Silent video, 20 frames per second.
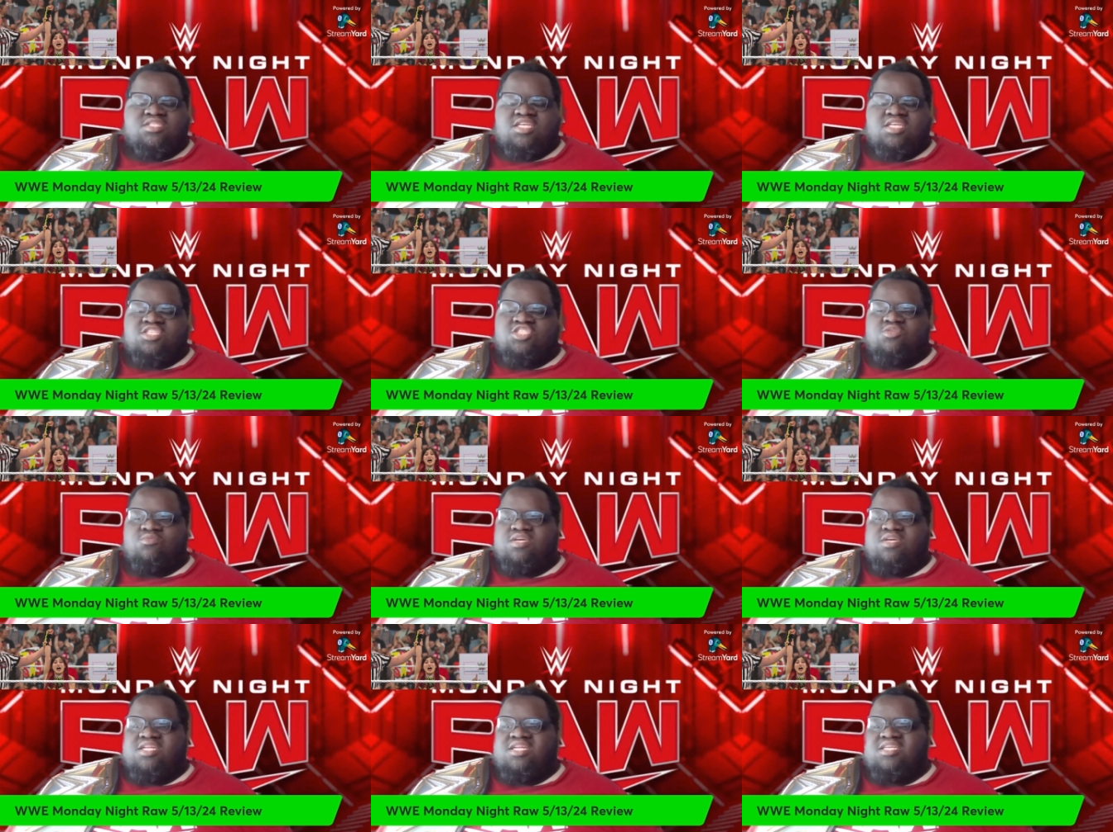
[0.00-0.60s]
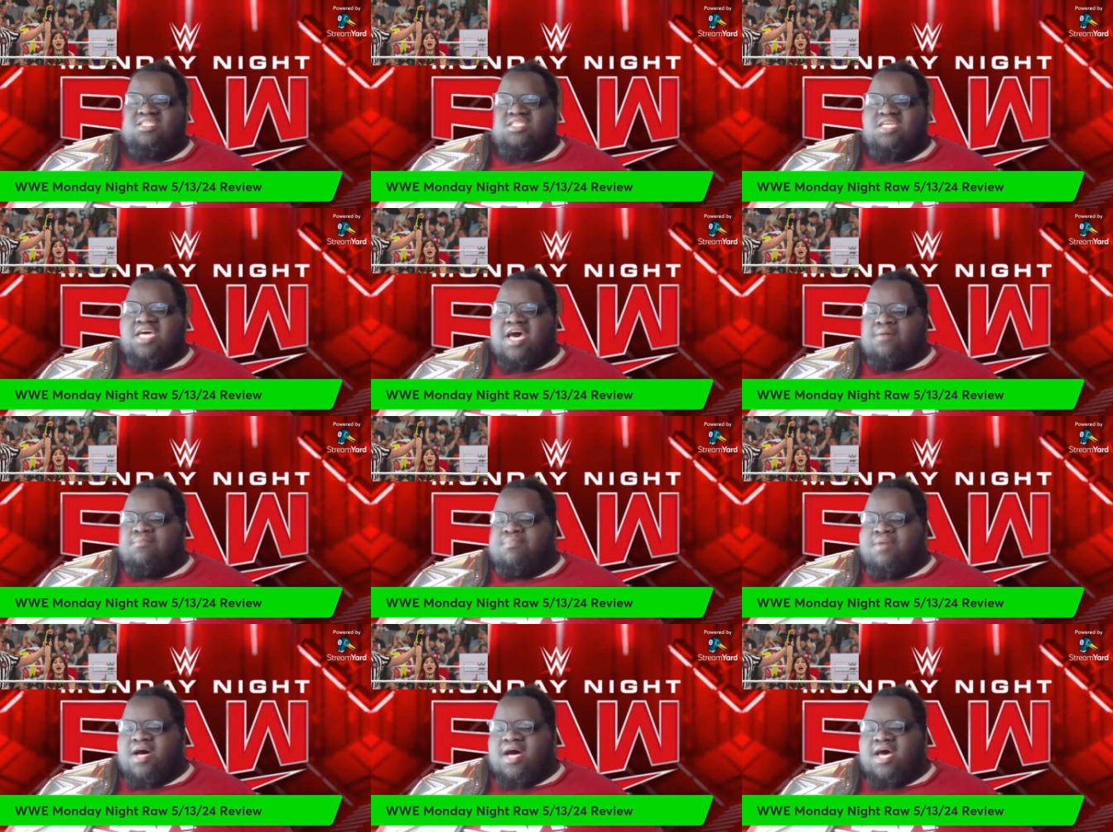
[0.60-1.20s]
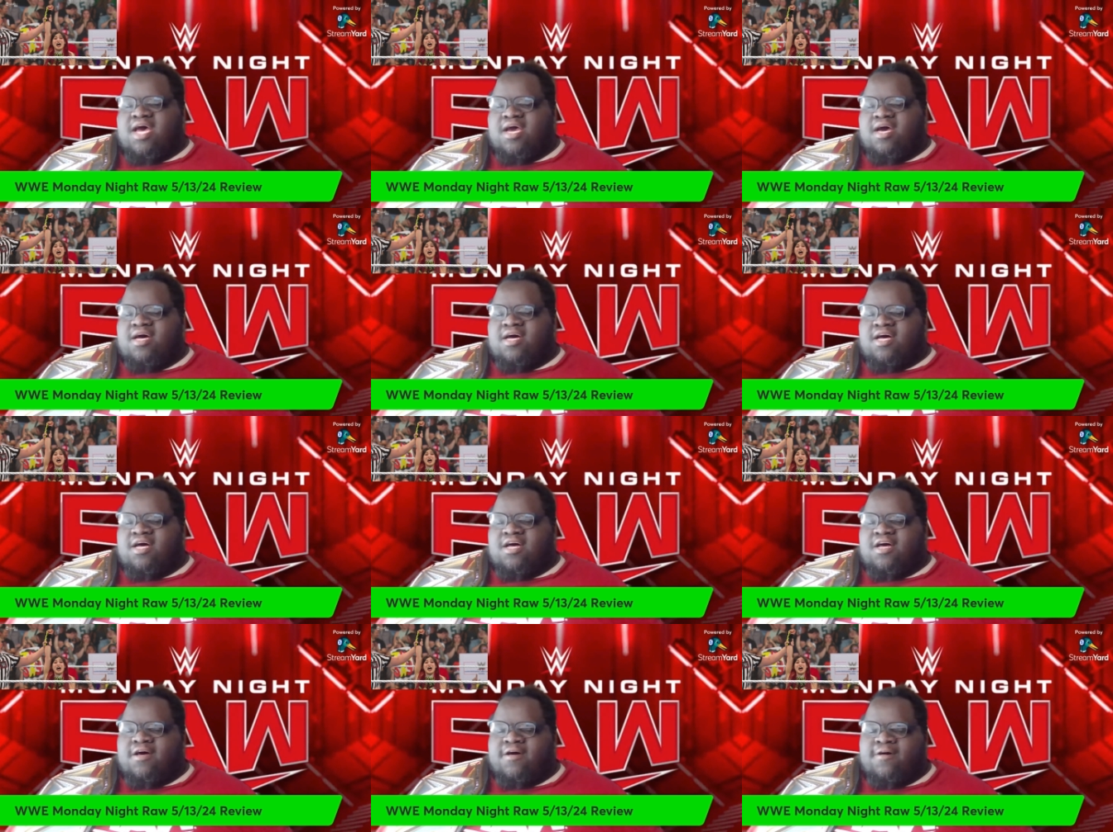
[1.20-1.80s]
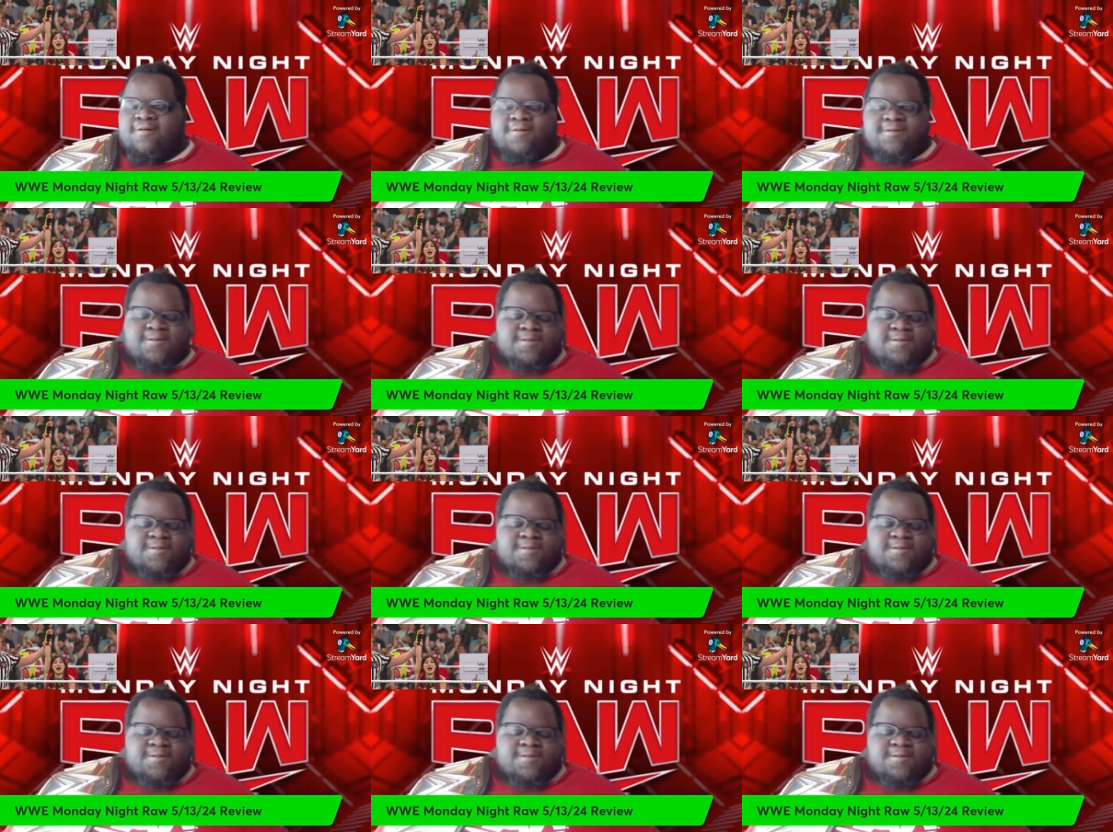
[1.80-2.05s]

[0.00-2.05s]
Then she would get attacked by